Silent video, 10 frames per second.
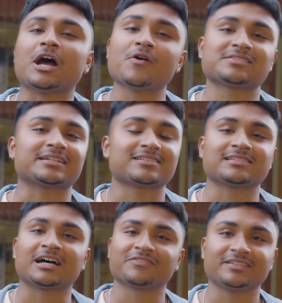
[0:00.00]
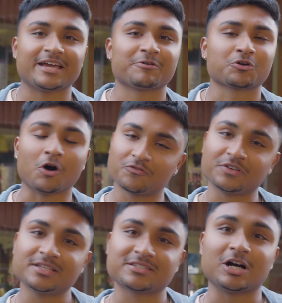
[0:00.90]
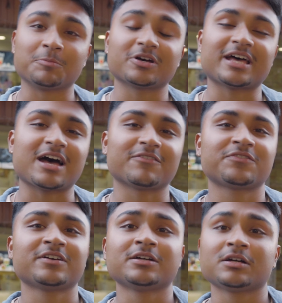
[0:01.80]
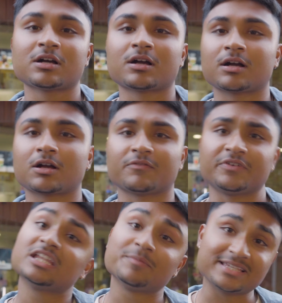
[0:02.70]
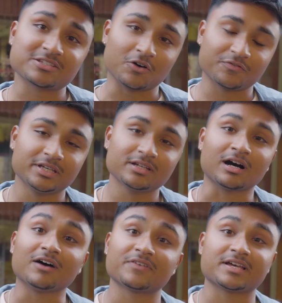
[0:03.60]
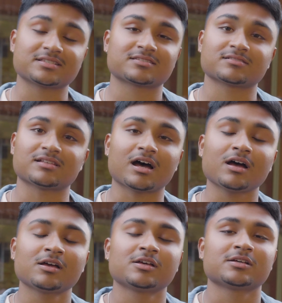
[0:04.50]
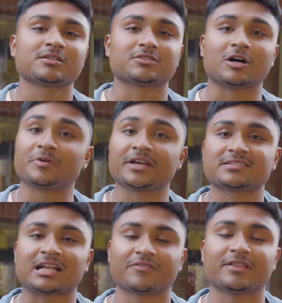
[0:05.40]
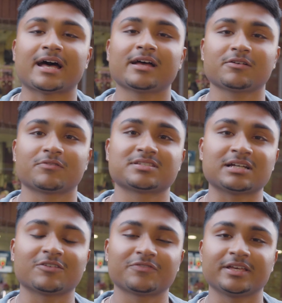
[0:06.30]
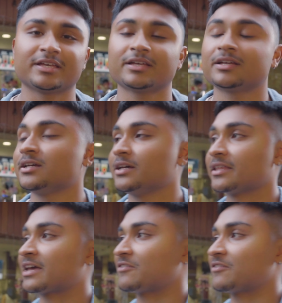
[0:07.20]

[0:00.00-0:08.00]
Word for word: I always like to start off the day with coffee, so I'm gonna have Vietnamese coffee, Cafe Suda. So I'm pretty excited for that. We're gonna start off here in the